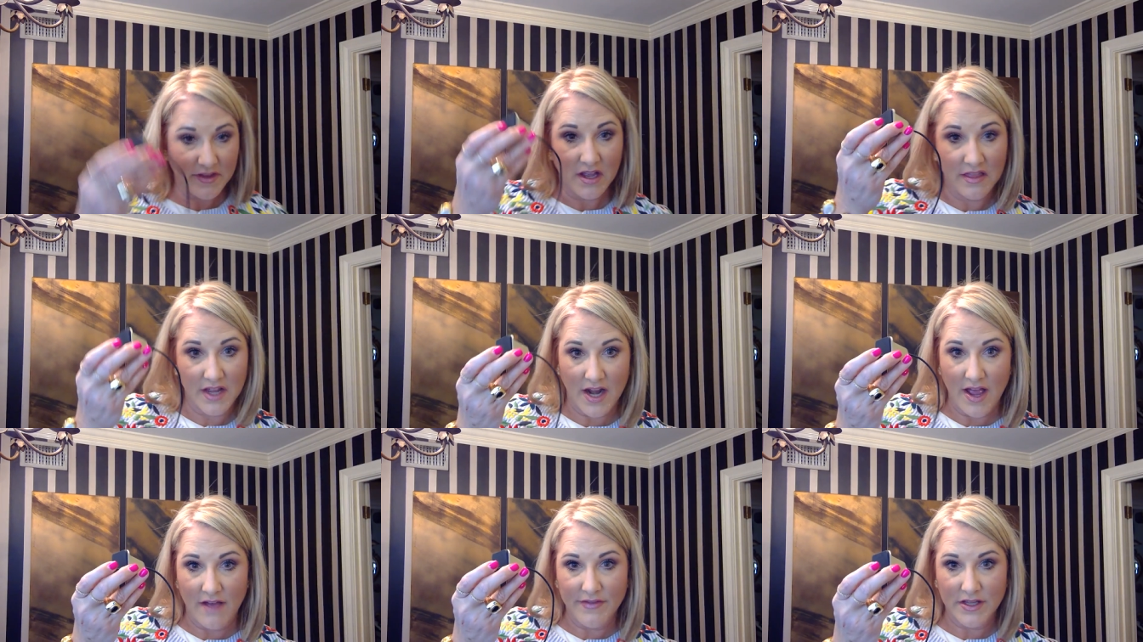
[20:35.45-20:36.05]
And then
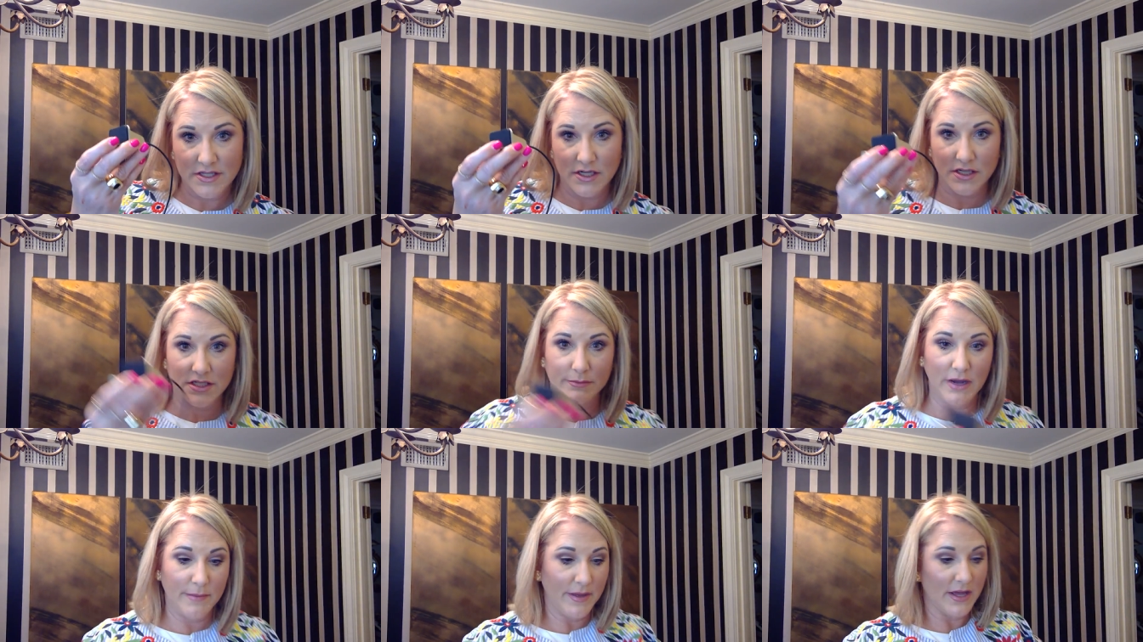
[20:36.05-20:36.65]
I had this next
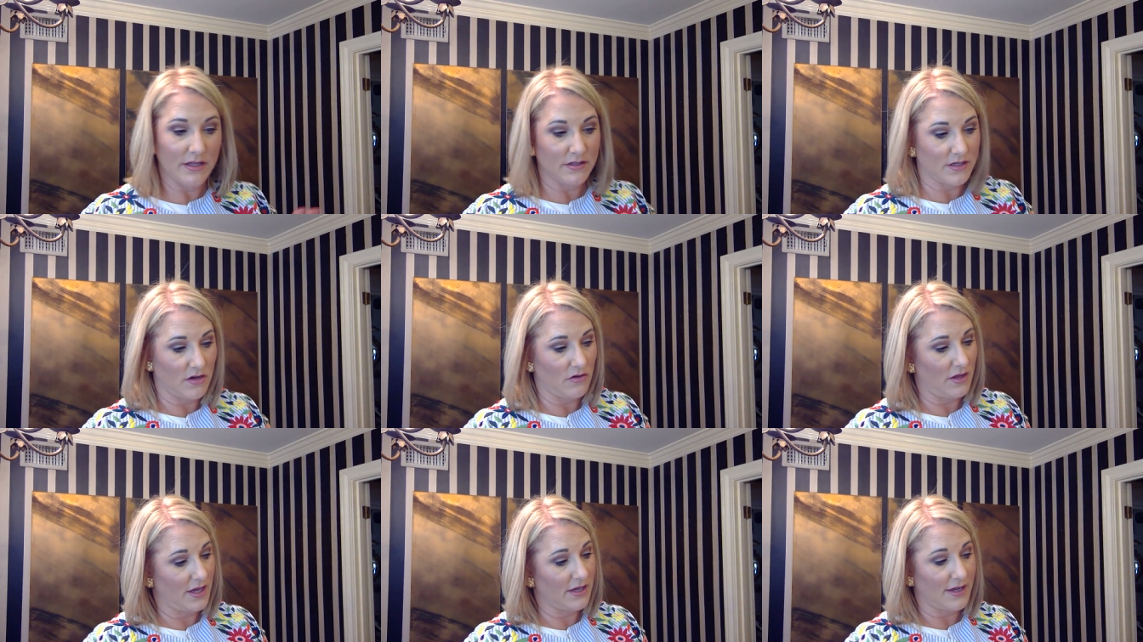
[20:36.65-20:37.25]
to my bed, so
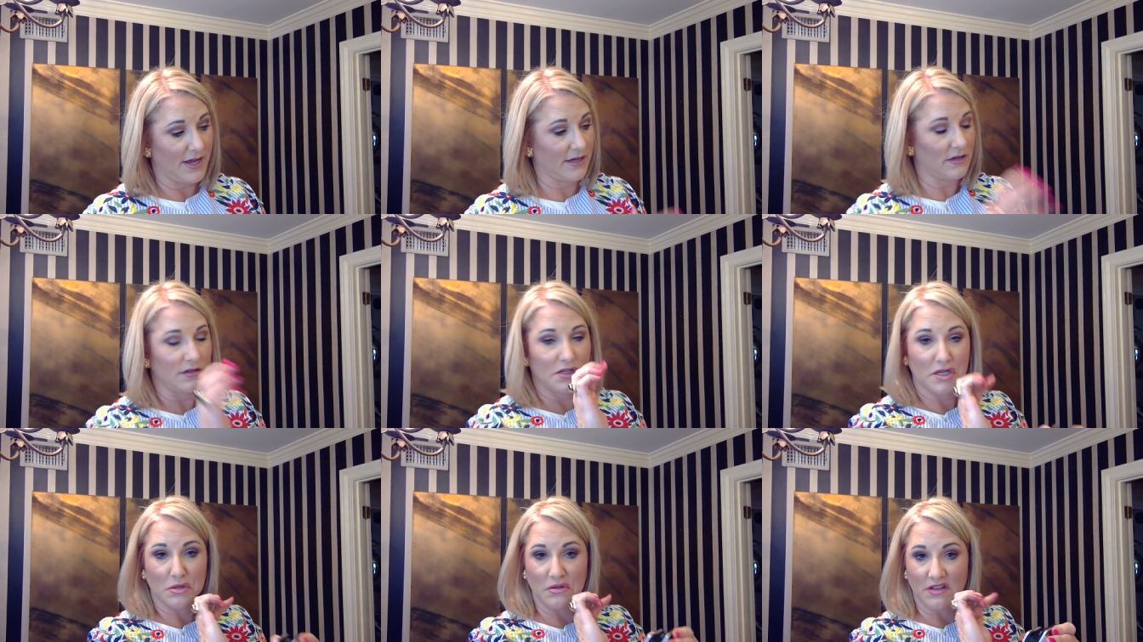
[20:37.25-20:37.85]
like I can
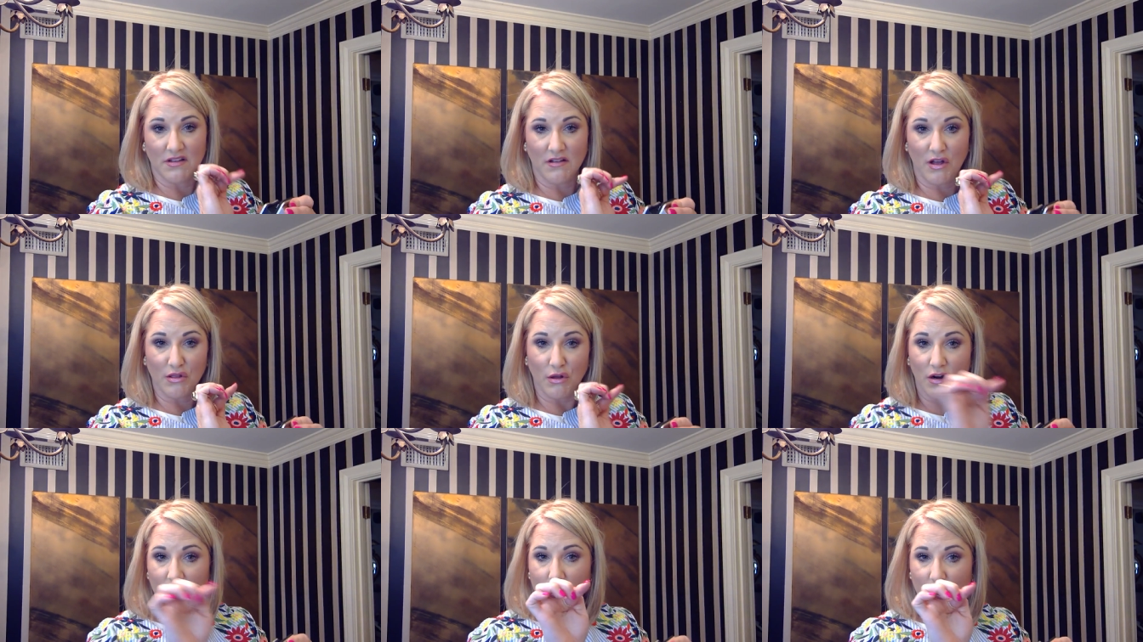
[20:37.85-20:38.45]
turn the
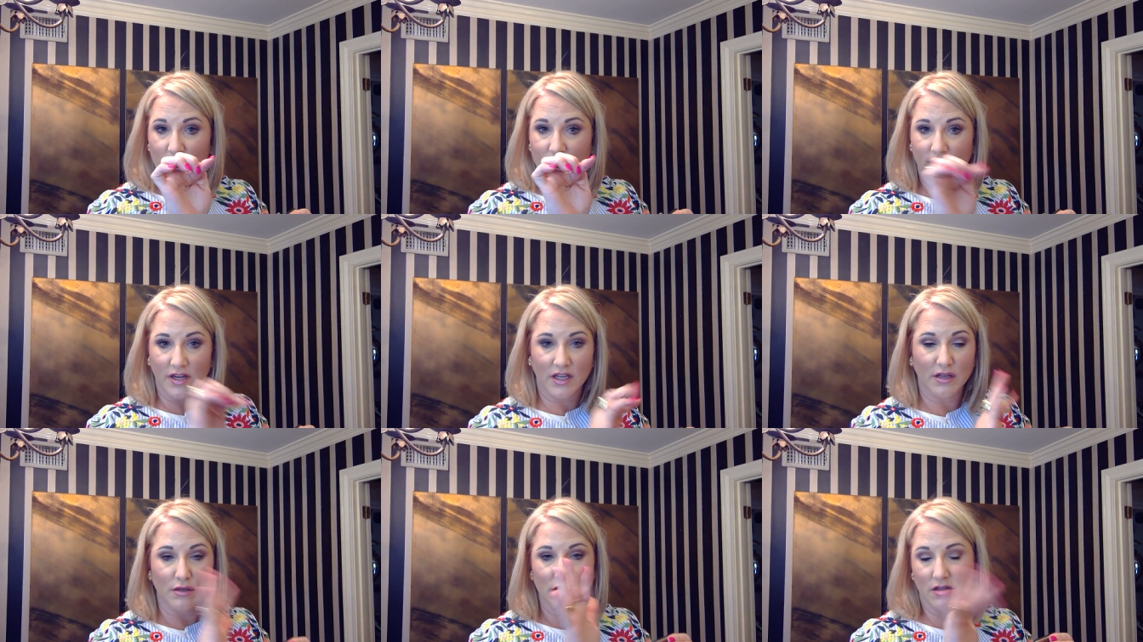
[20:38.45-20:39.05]
alarm off when
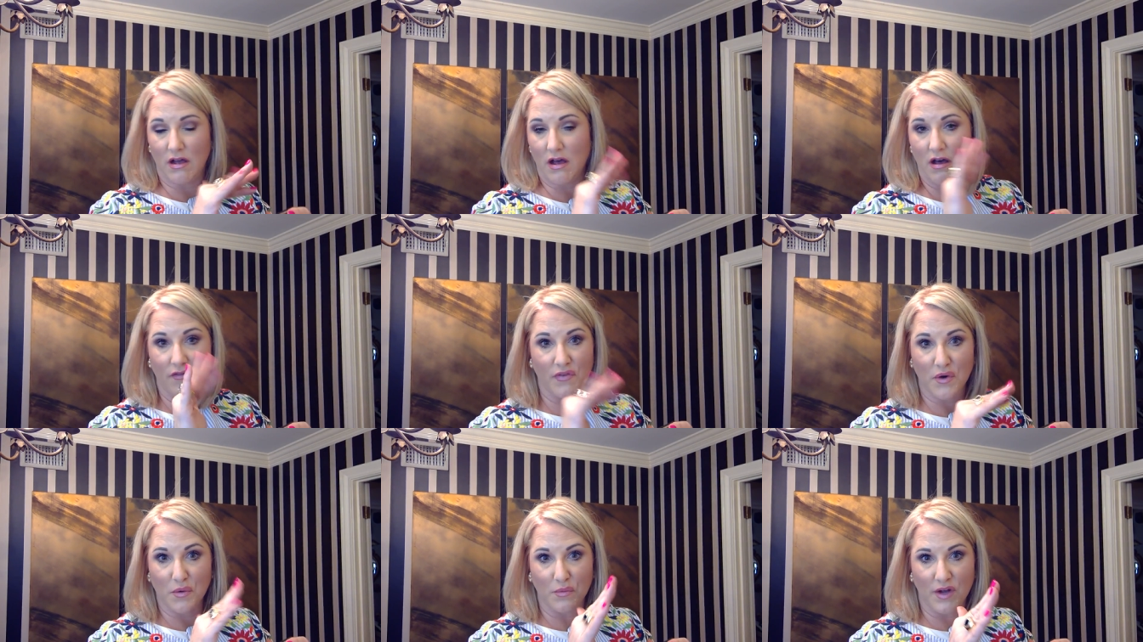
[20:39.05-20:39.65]
it goes
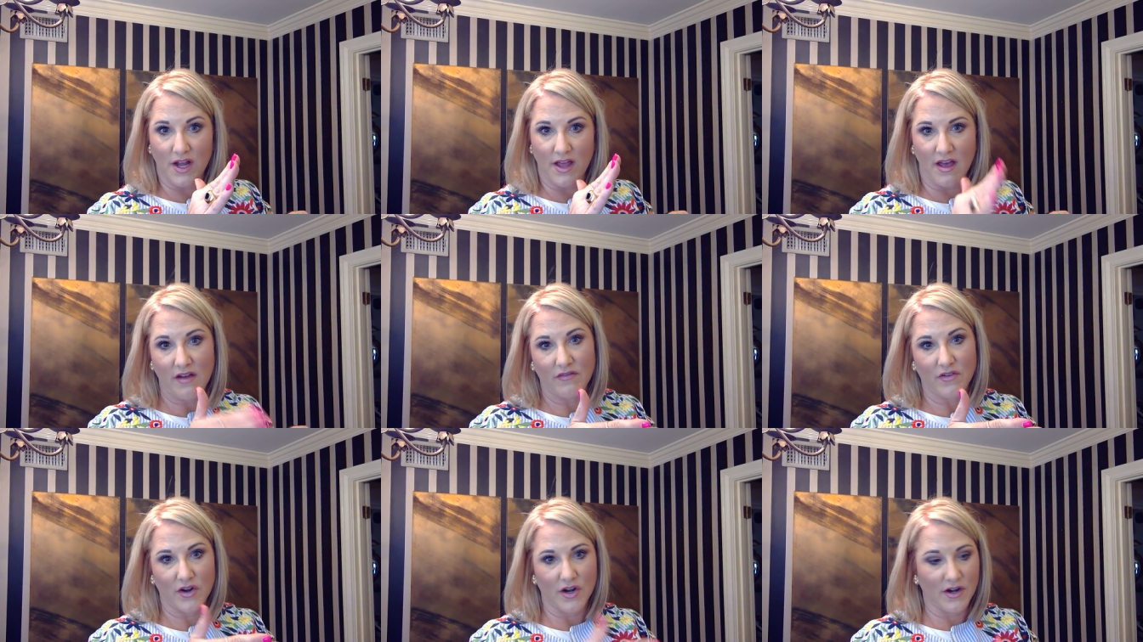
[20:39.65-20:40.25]
off or
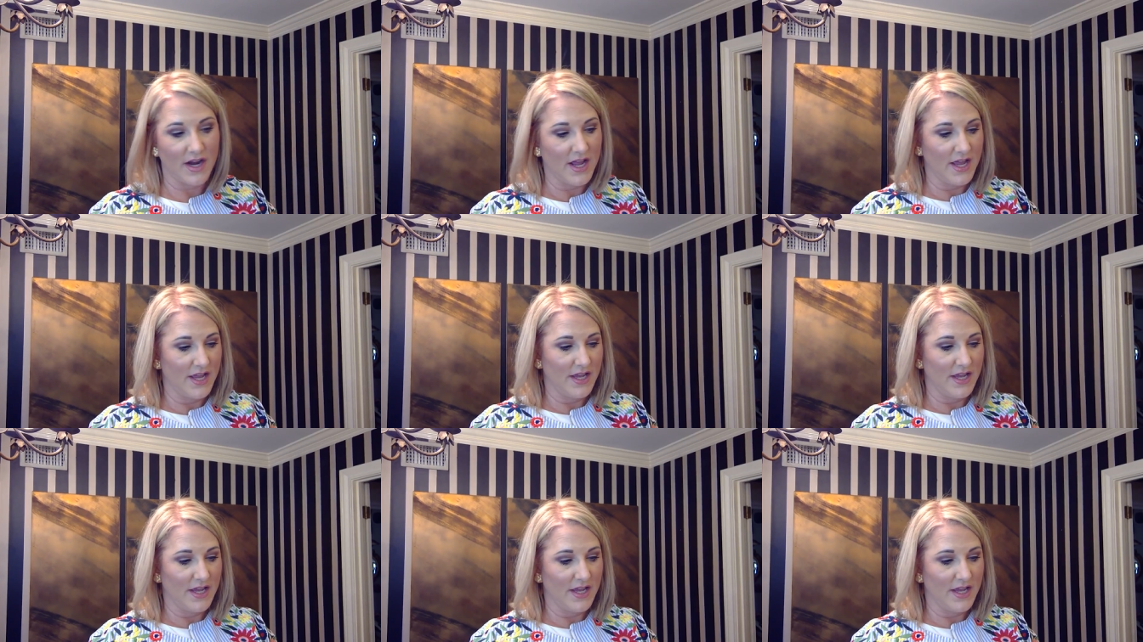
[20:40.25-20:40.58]
whatever.